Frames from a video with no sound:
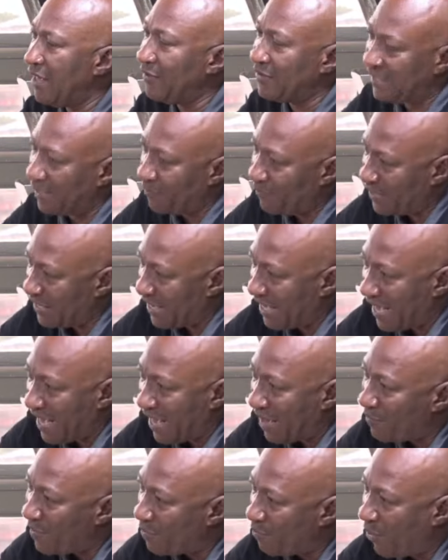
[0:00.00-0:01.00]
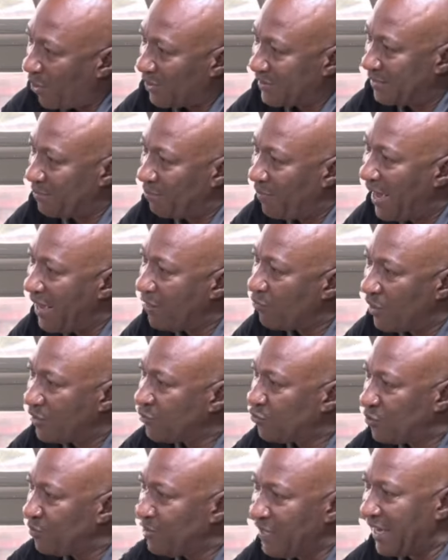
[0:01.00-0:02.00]
It's a mere me boss by
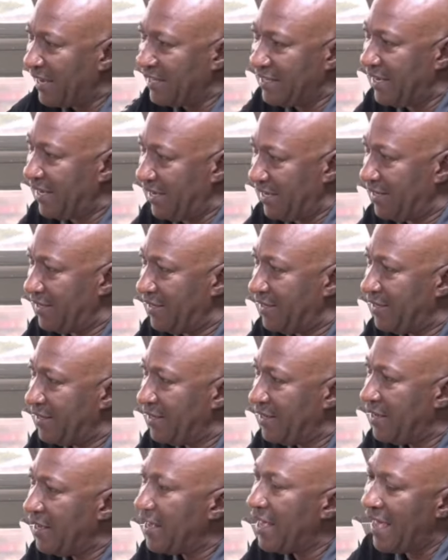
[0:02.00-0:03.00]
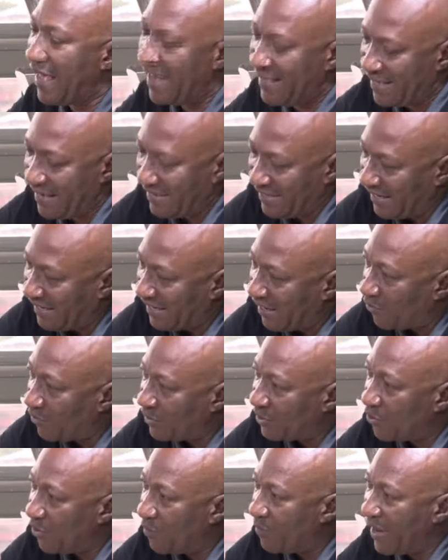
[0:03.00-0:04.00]
when to me and yet. A year then I
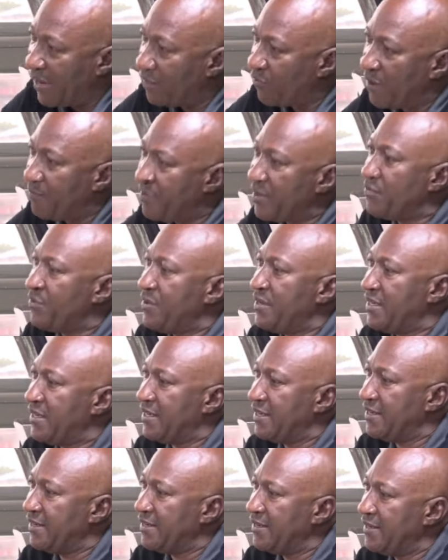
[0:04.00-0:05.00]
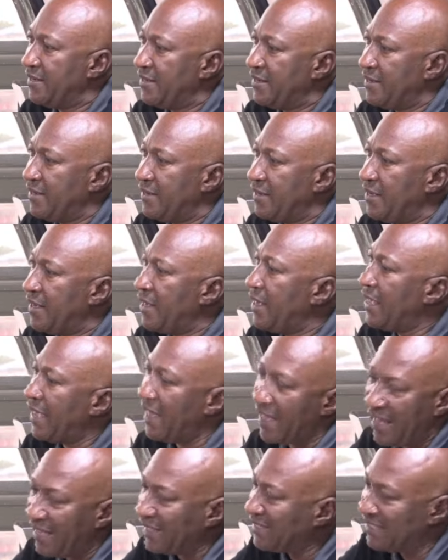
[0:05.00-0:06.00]
would all buy what baby.
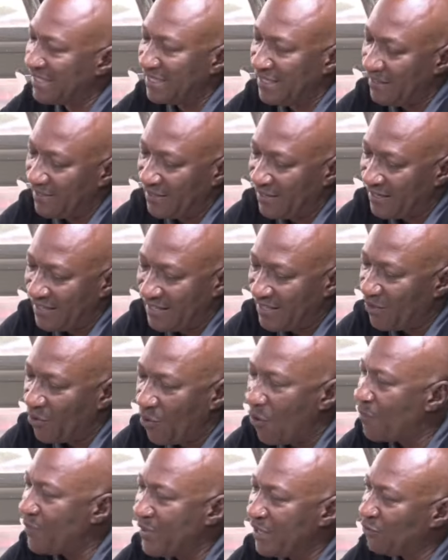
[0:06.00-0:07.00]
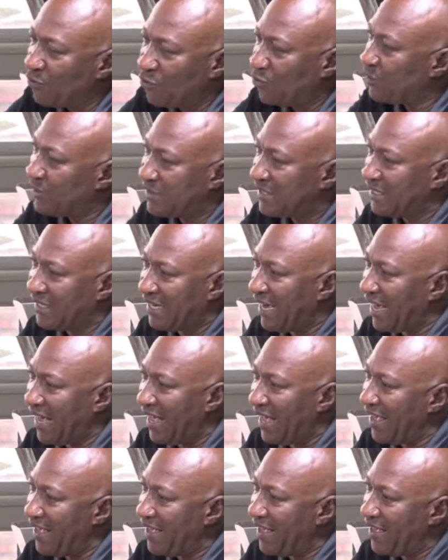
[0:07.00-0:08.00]
80 obin to Sika,
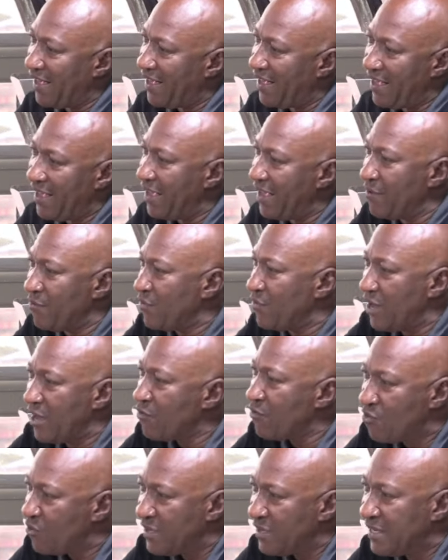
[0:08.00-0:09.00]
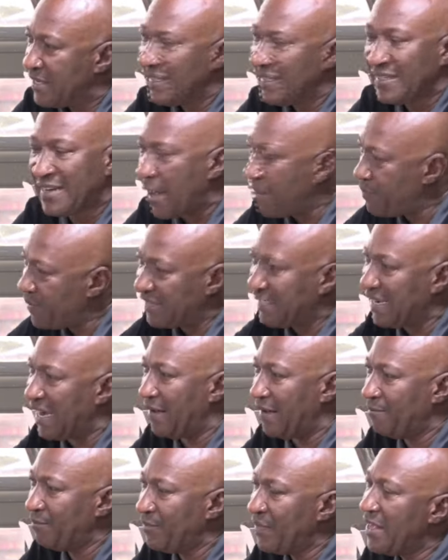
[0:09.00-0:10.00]
and we, Debida.
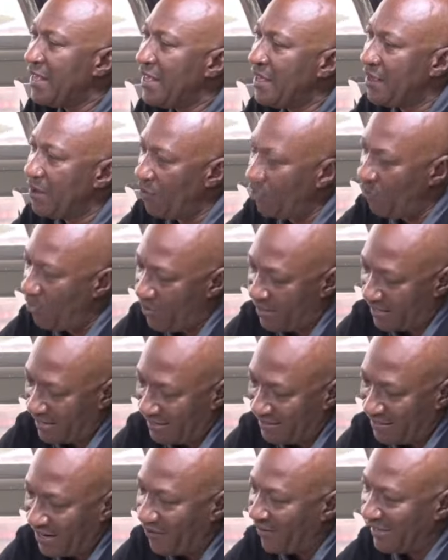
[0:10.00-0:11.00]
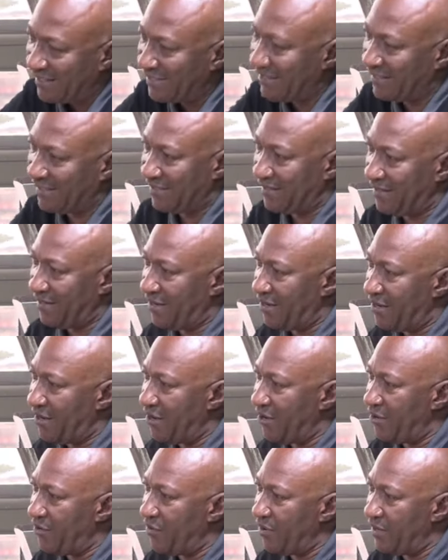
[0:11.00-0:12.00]
What can direct
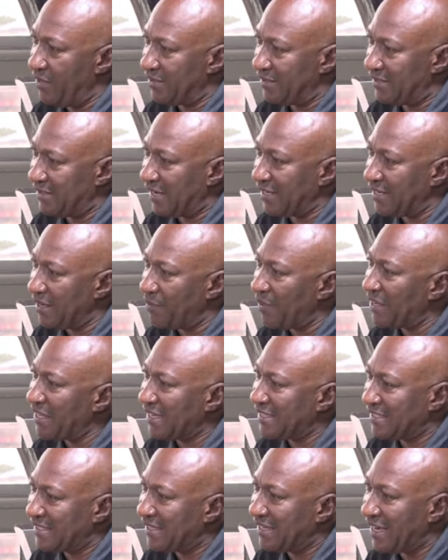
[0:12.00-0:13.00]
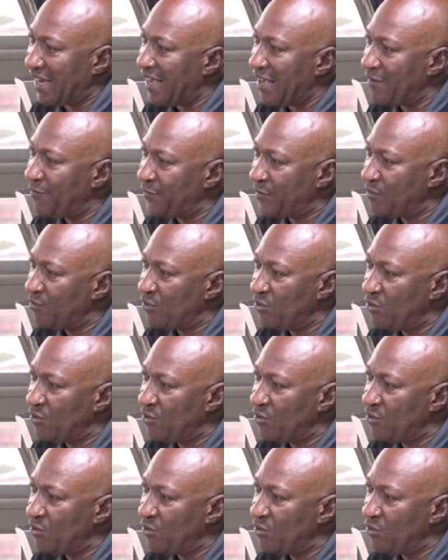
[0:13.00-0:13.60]
say ye be Sika a few